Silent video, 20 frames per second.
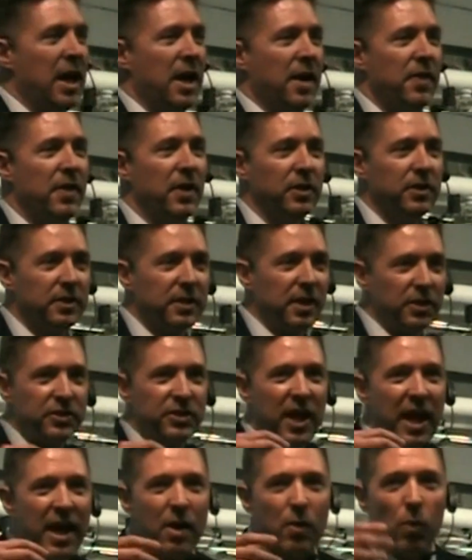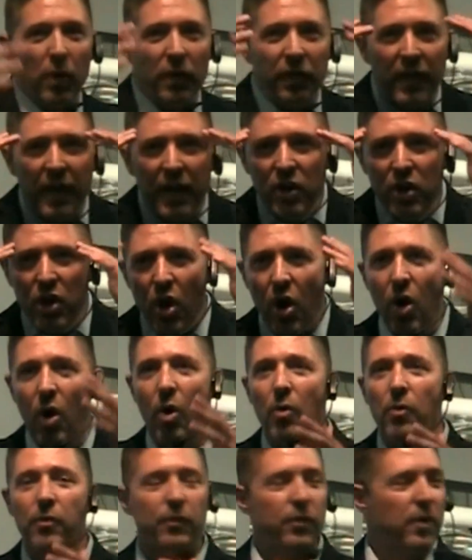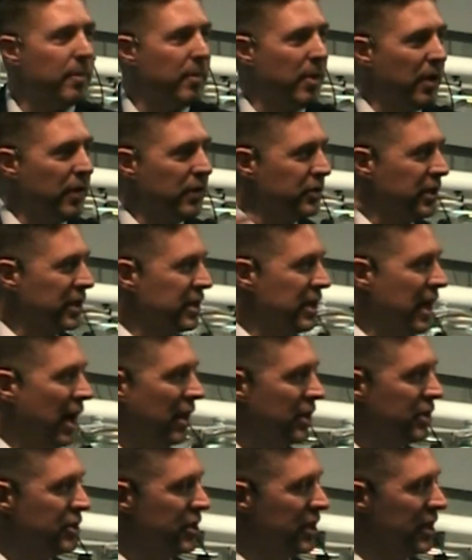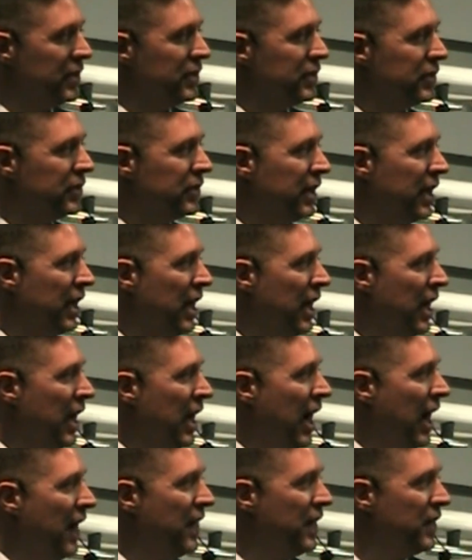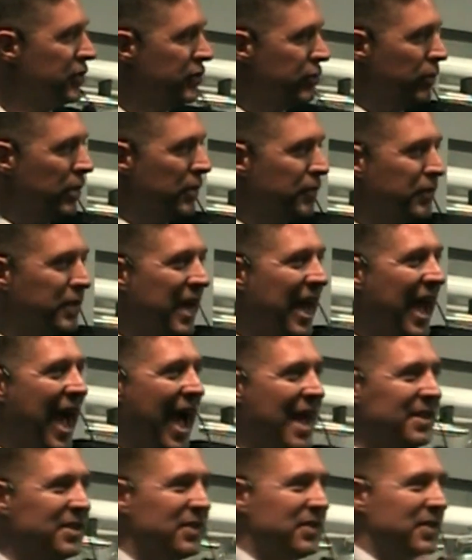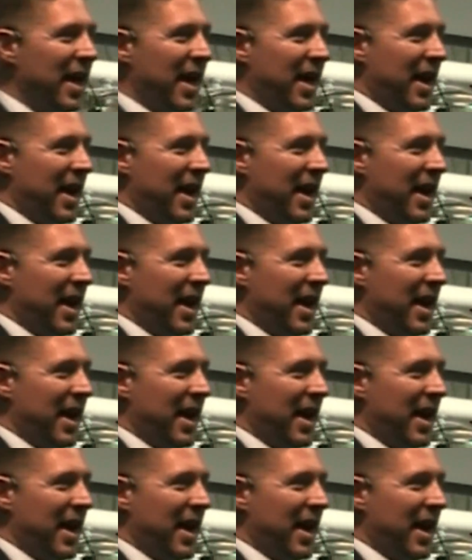they'll take what they know from other technologies and they'll sort of cast that